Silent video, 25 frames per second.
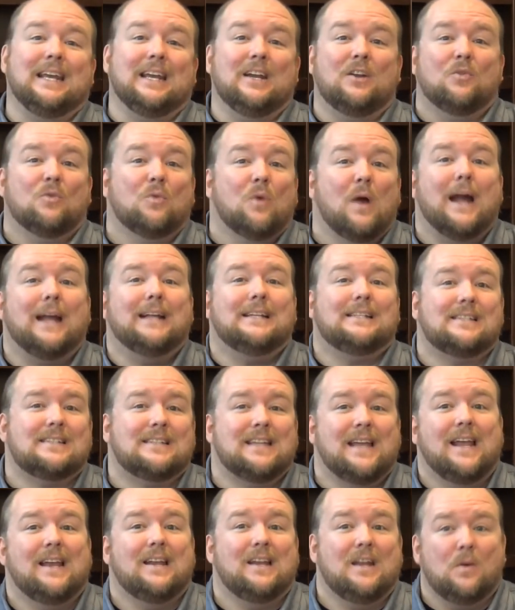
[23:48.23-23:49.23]
in right
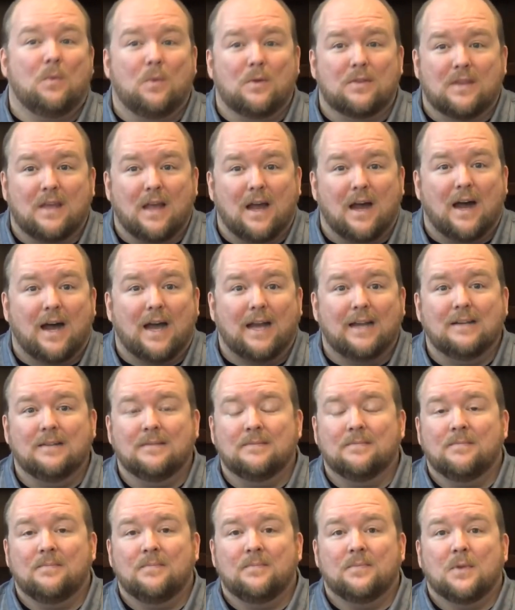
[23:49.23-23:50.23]
standing with God
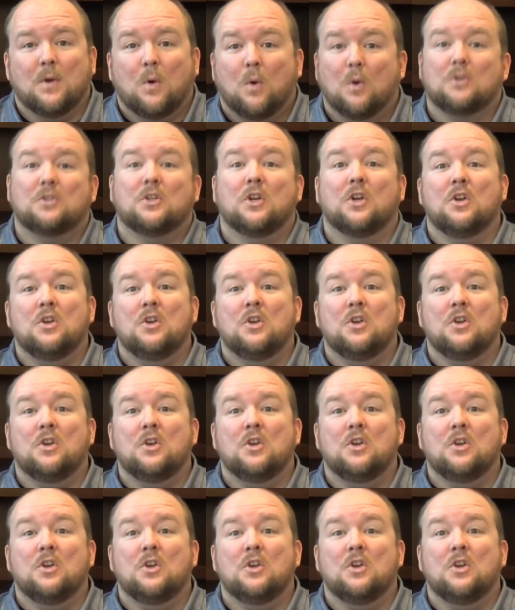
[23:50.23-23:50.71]
or to